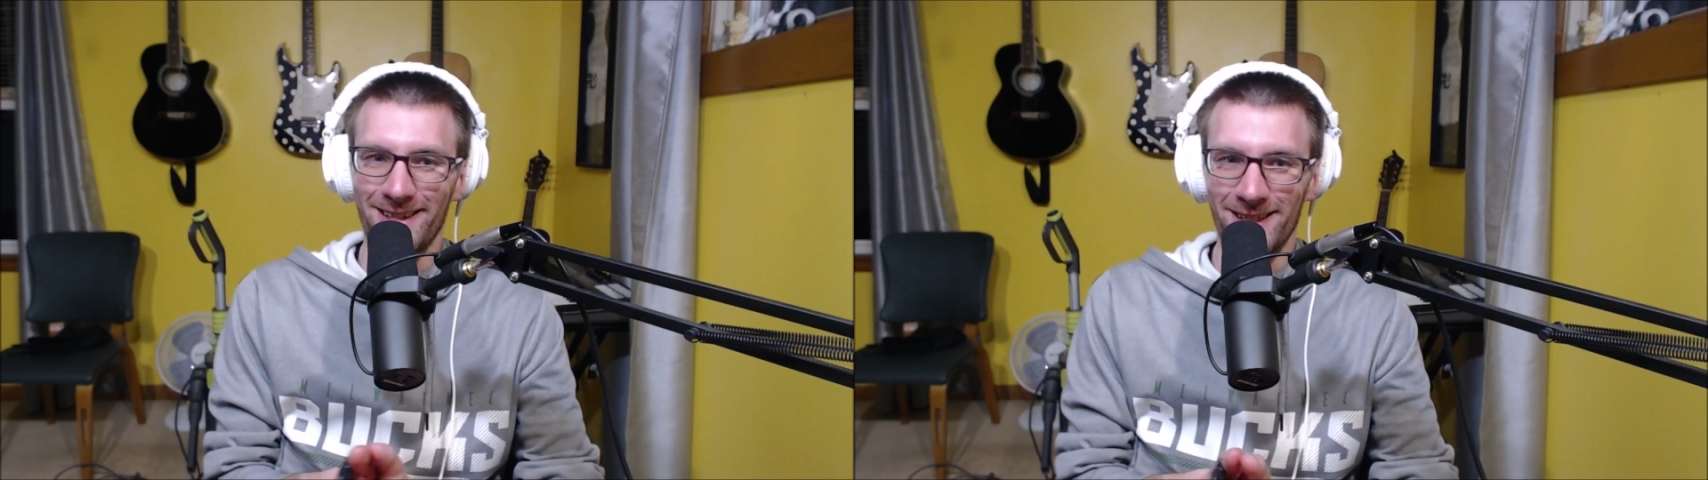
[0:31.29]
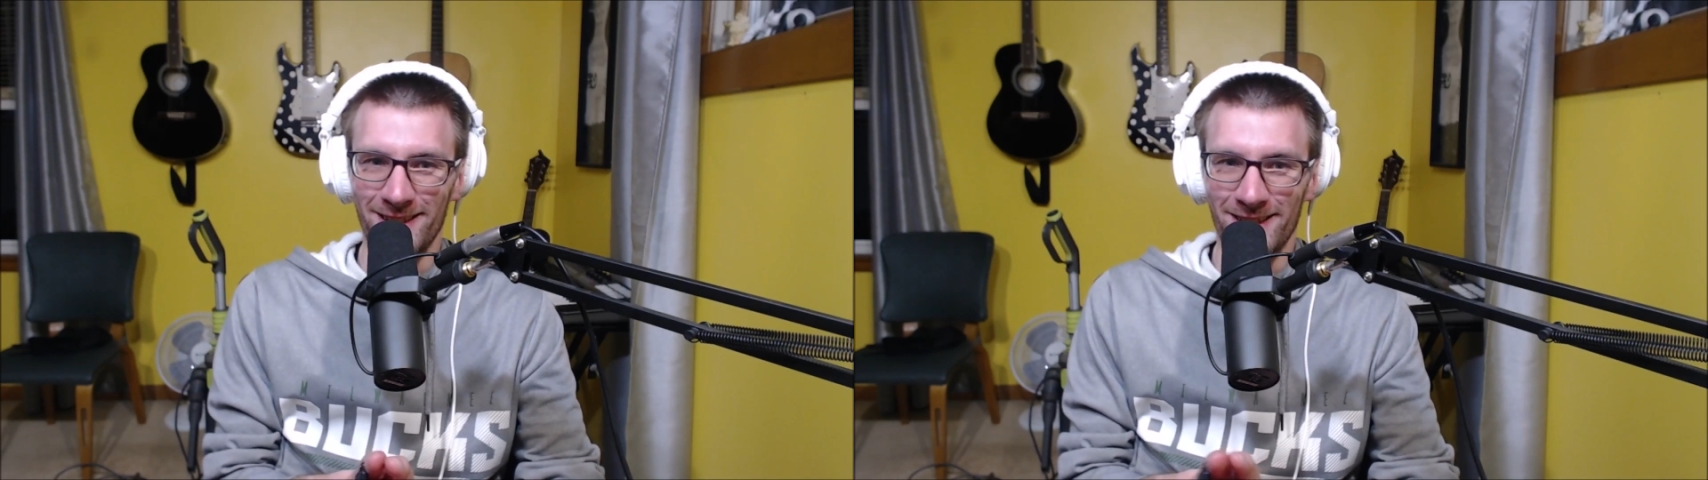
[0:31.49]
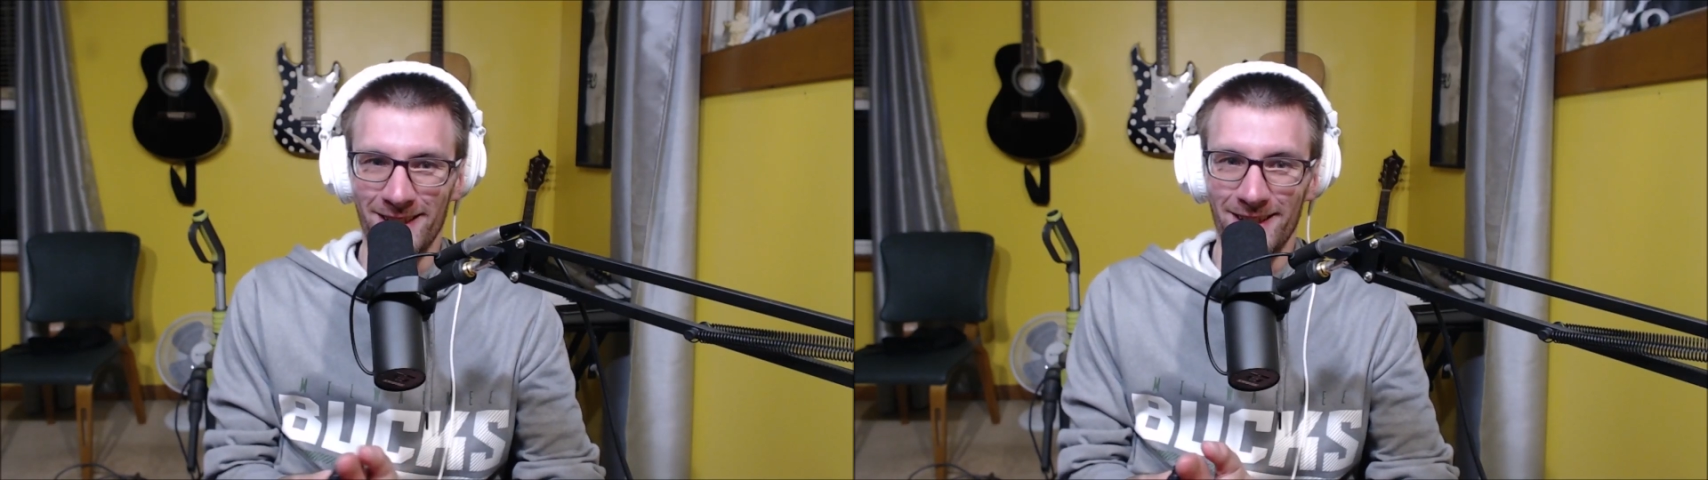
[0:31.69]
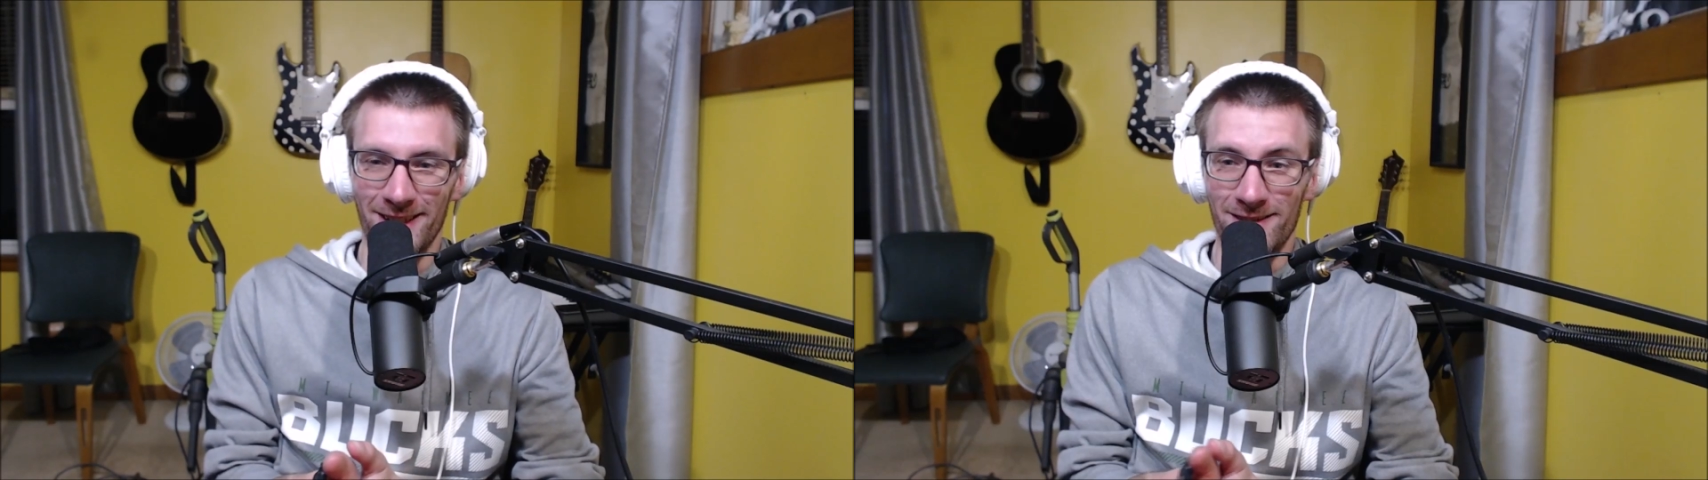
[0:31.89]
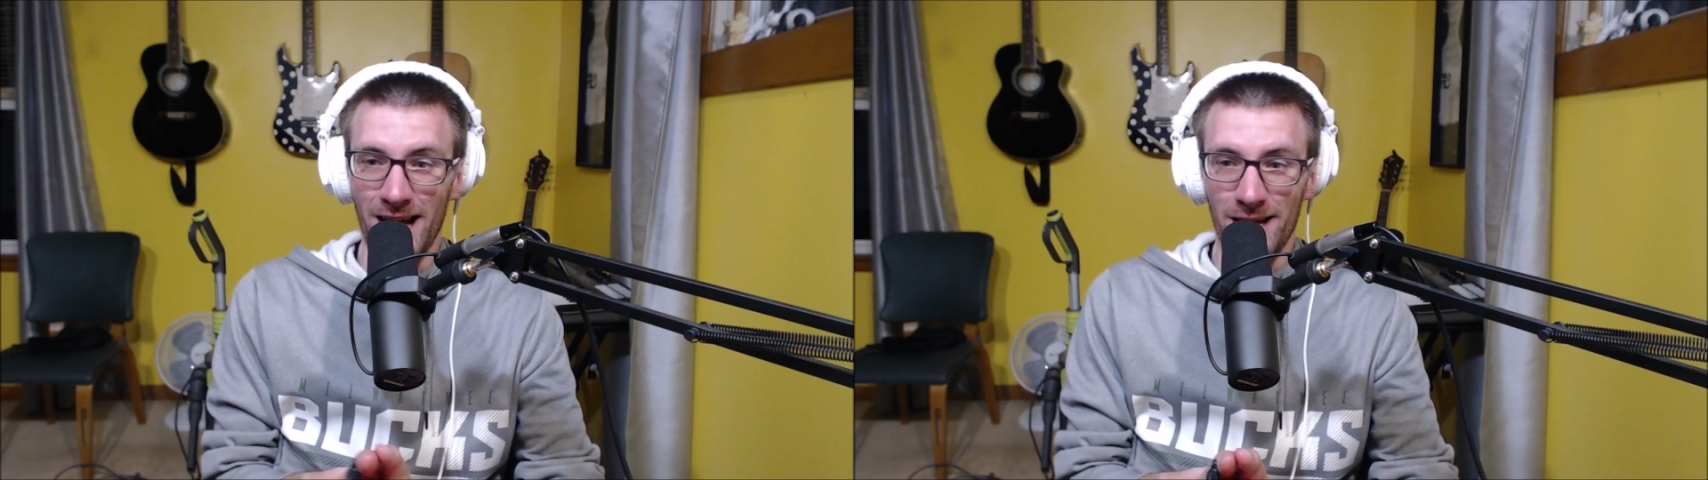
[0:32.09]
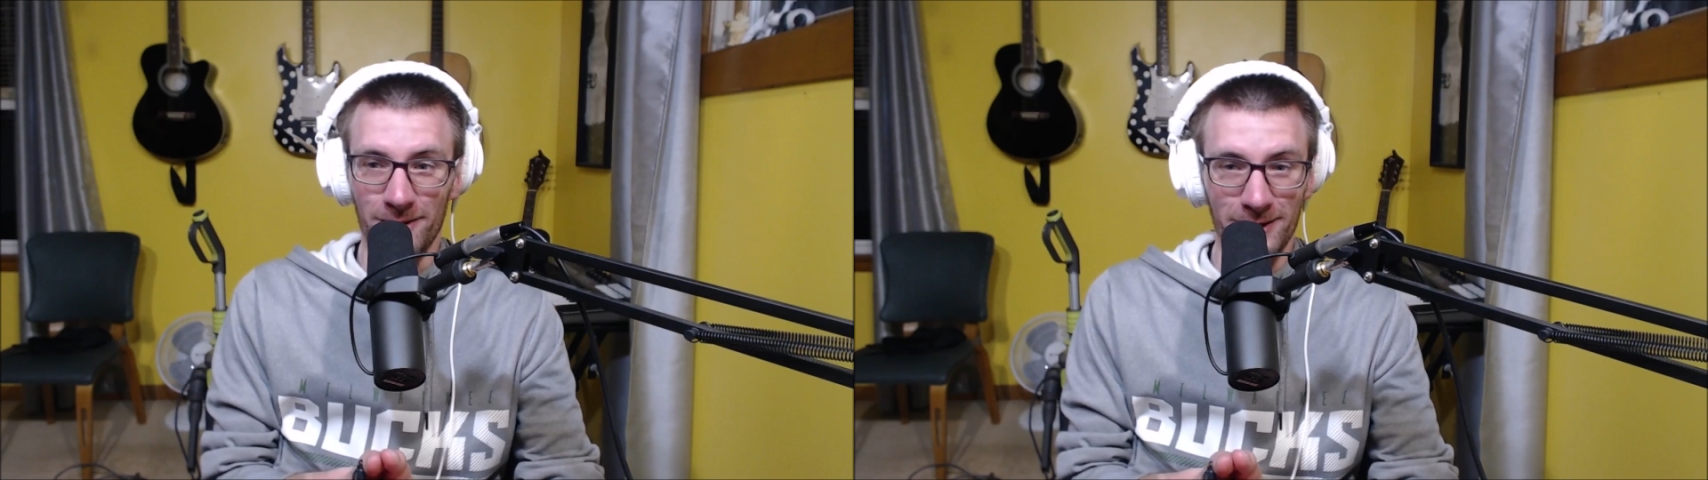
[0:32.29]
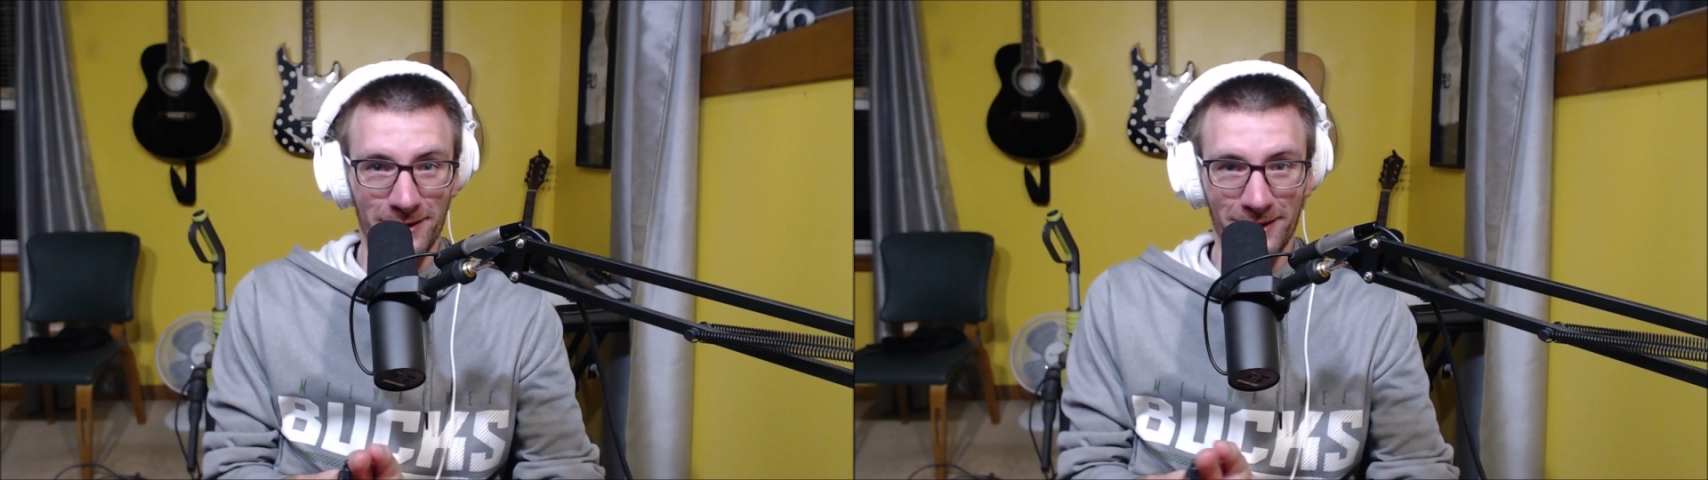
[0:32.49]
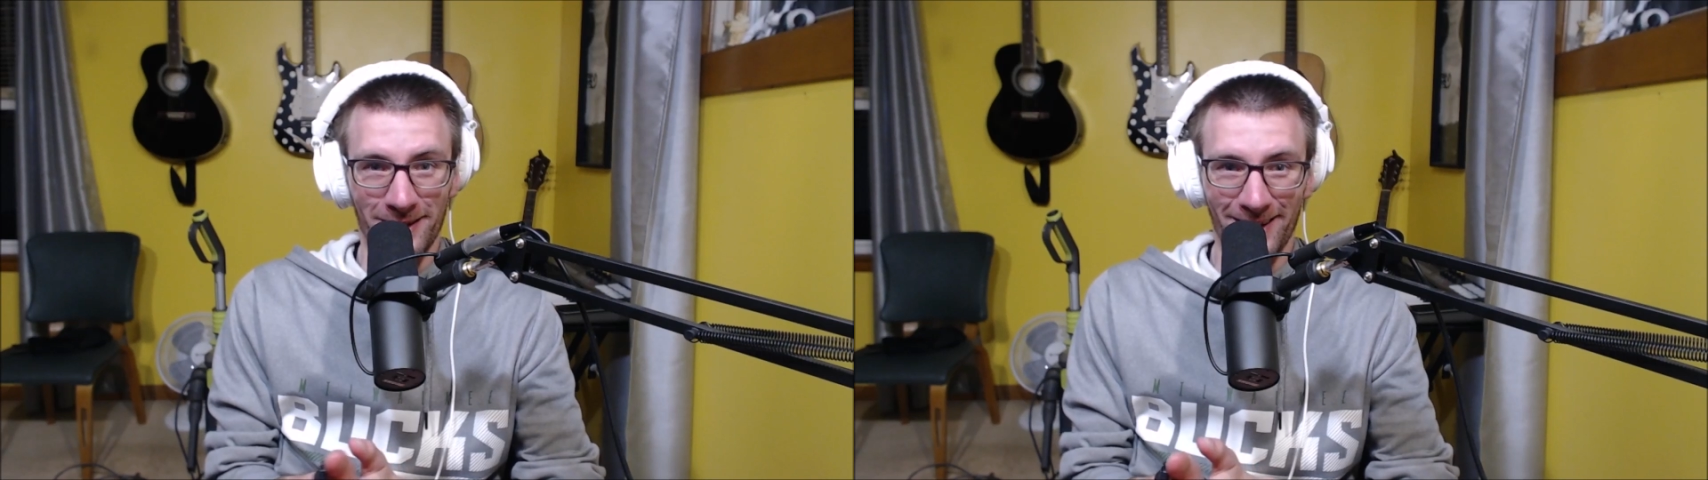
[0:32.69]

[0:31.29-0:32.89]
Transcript: he is not good.